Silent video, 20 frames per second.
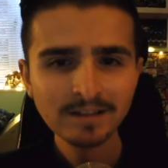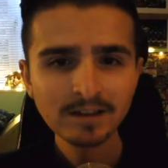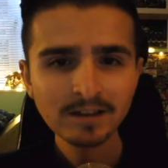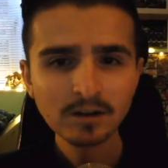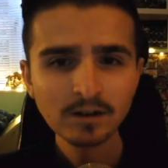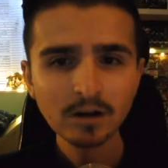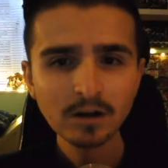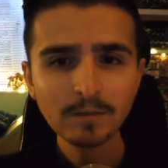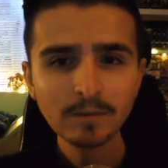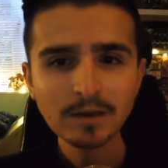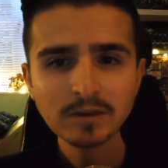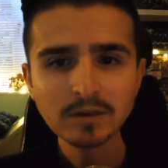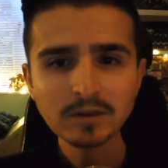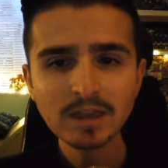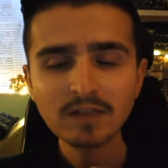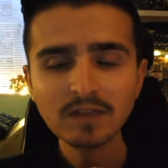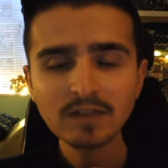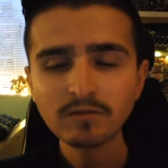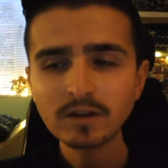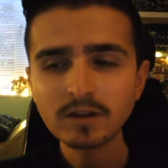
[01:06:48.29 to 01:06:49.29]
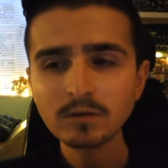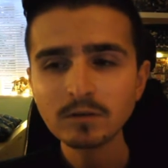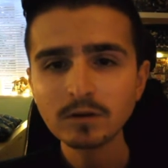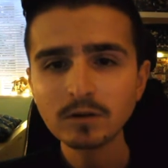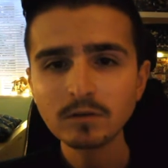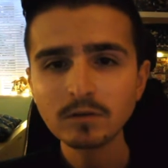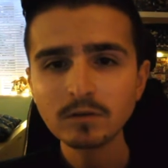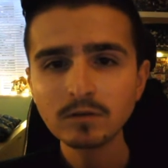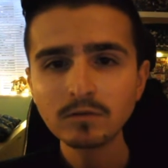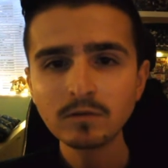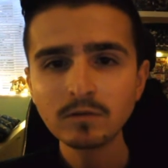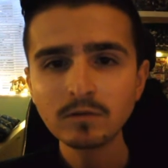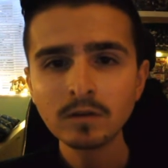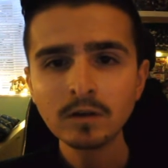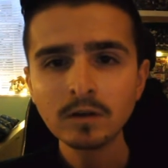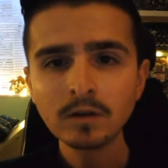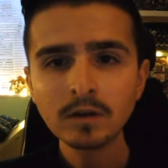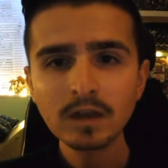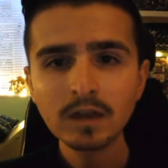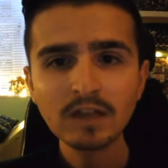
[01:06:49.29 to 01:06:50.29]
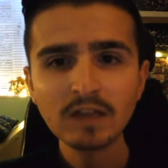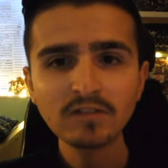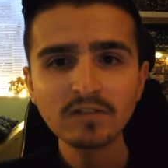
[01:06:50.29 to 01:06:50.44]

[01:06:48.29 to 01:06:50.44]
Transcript: Can't imagine it is for anyone who is